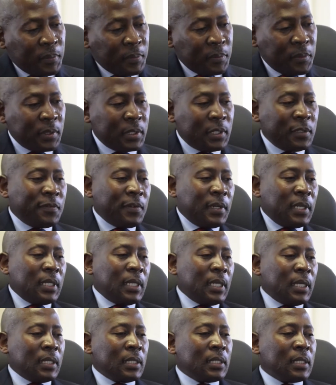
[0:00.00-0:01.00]

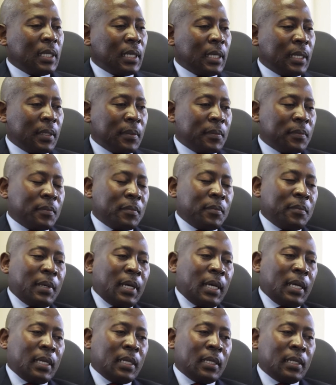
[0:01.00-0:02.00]
motivated um,
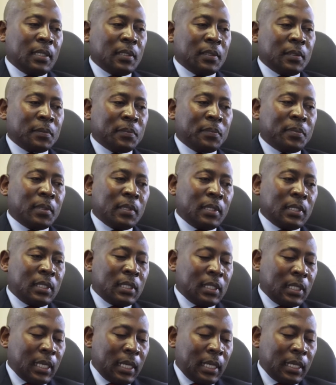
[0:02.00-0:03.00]
by
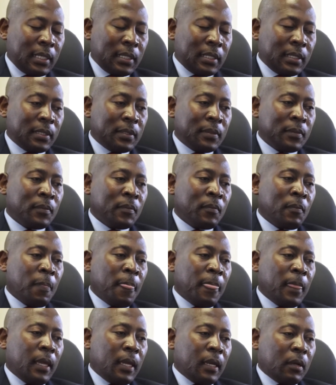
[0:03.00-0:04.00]
political
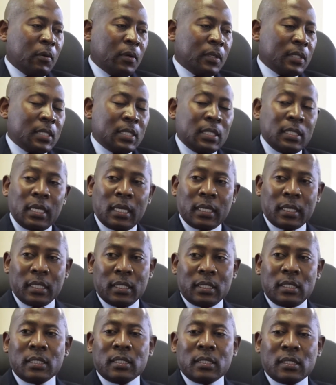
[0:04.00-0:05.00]
uh,
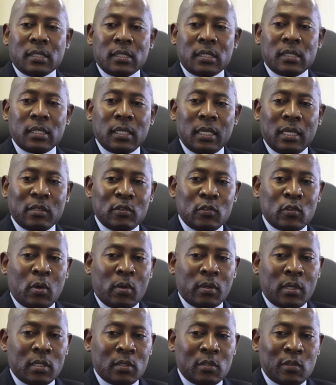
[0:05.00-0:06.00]
considerations and so
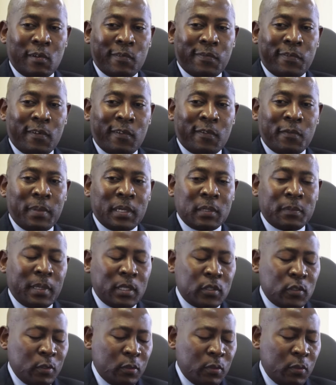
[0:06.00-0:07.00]
on and so forth. But
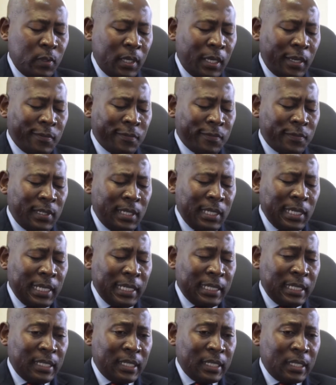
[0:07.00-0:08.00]
Basotho have
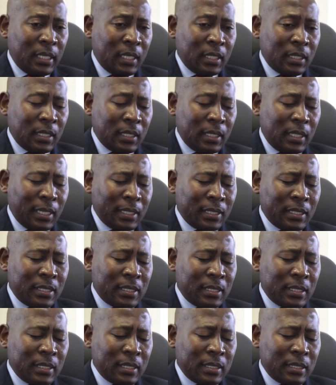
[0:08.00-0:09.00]
clearly indicated that
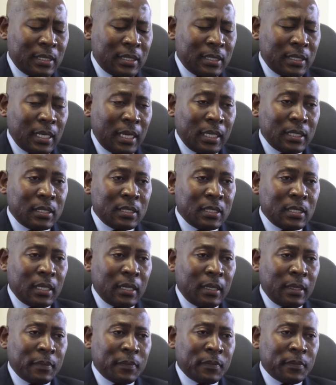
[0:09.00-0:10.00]
such
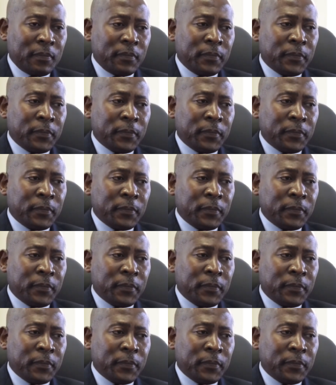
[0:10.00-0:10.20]
um,